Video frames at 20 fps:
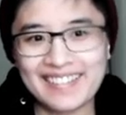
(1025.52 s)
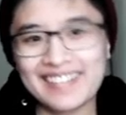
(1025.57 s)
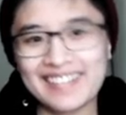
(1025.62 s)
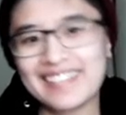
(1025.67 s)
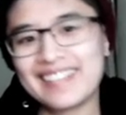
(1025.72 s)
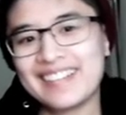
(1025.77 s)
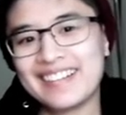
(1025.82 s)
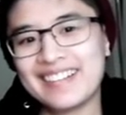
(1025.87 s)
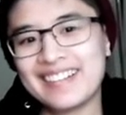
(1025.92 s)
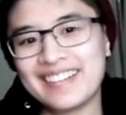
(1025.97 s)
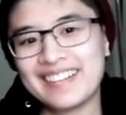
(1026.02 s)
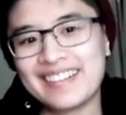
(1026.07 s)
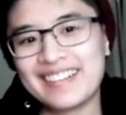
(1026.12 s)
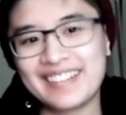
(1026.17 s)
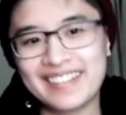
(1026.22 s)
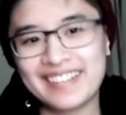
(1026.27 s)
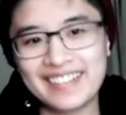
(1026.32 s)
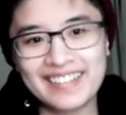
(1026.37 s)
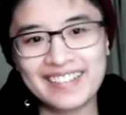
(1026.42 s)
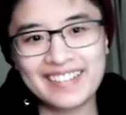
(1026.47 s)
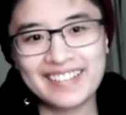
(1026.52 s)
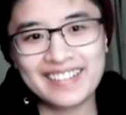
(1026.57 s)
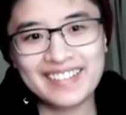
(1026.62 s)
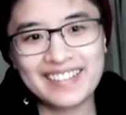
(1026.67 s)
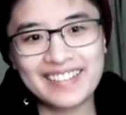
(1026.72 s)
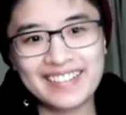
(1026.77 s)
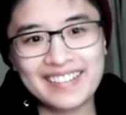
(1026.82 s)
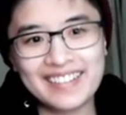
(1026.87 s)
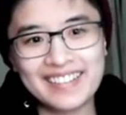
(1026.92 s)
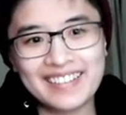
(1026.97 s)

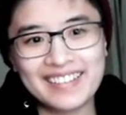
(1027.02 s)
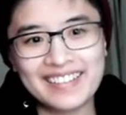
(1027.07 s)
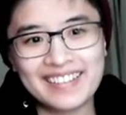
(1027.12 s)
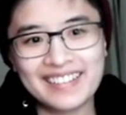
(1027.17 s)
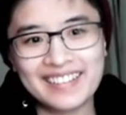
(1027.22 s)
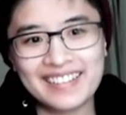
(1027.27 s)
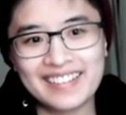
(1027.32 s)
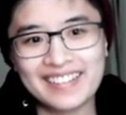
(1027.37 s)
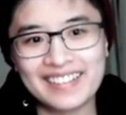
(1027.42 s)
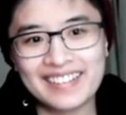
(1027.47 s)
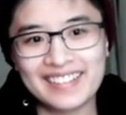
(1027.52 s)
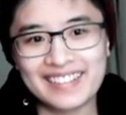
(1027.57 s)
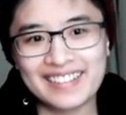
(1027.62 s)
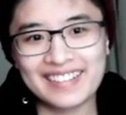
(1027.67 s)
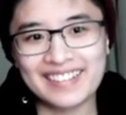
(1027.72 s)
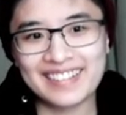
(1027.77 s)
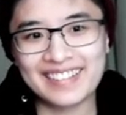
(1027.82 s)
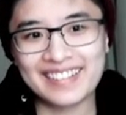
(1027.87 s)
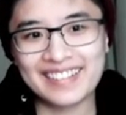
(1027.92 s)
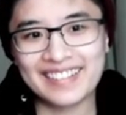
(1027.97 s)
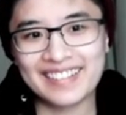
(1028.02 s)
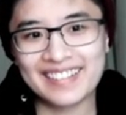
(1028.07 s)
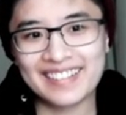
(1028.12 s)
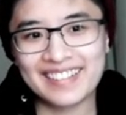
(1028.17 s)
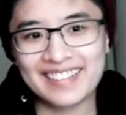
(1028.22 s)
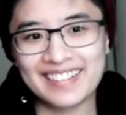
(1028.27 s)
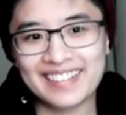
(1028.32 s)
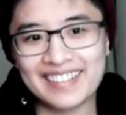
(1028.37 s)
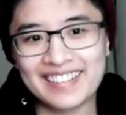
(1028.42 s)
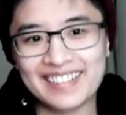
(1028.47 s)

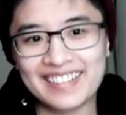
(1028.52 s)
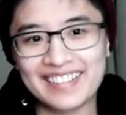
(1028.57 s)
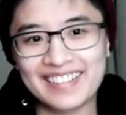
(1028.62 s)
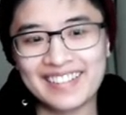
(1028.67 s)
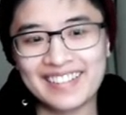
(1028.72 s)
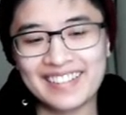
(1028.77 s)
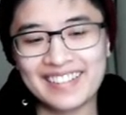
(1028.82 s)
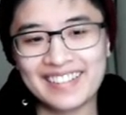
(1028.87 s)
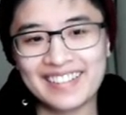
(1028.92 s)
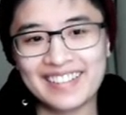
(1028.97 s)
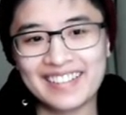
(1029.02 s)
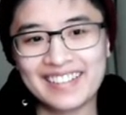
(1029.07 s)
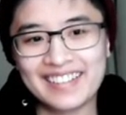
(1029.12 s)
This person isn't speaking.